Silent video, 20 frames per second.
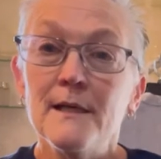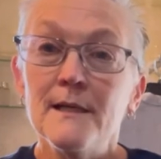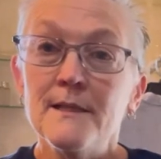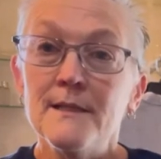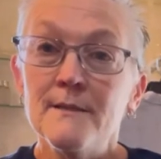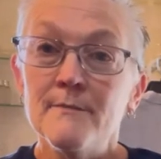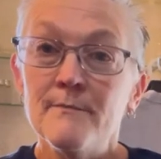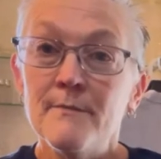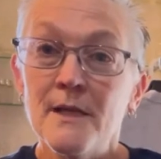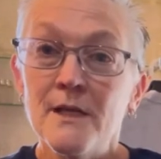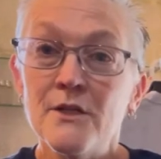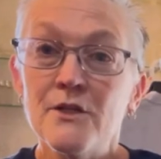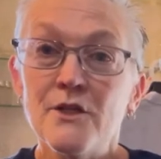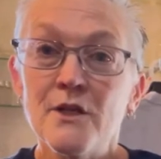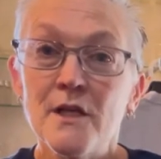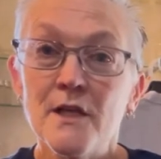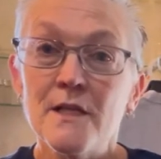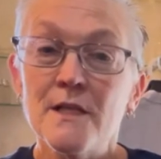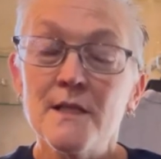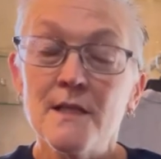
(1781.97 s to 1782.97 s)

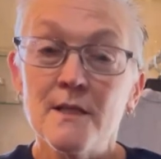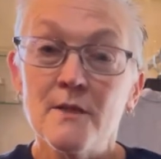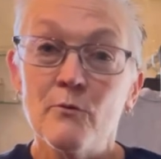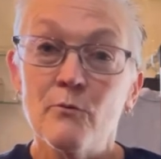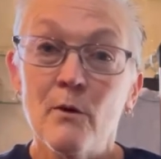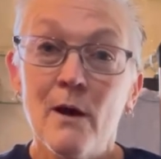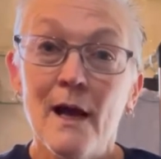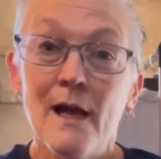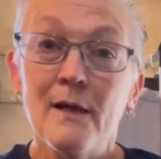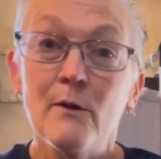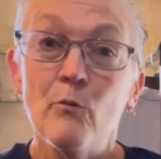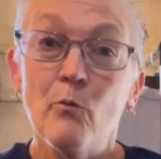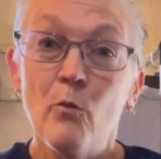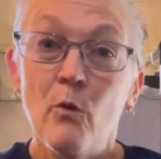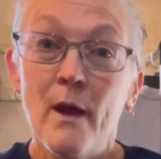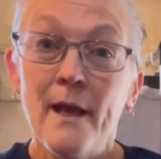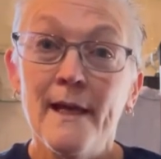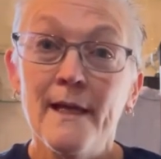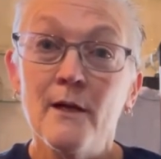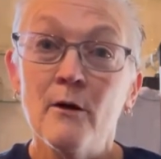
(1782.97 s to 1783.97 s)
dimensions and the right
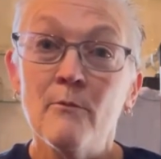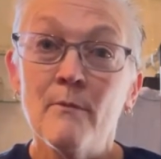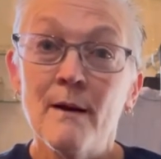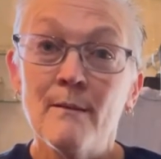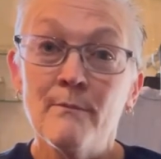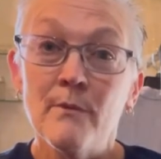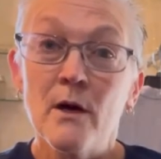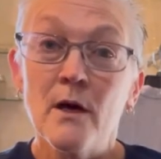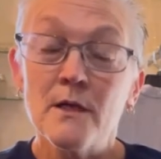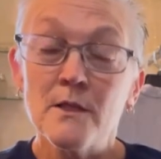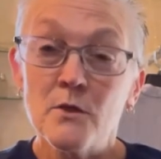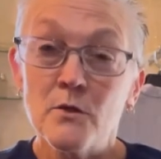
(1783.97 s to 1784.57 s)
weight on my box.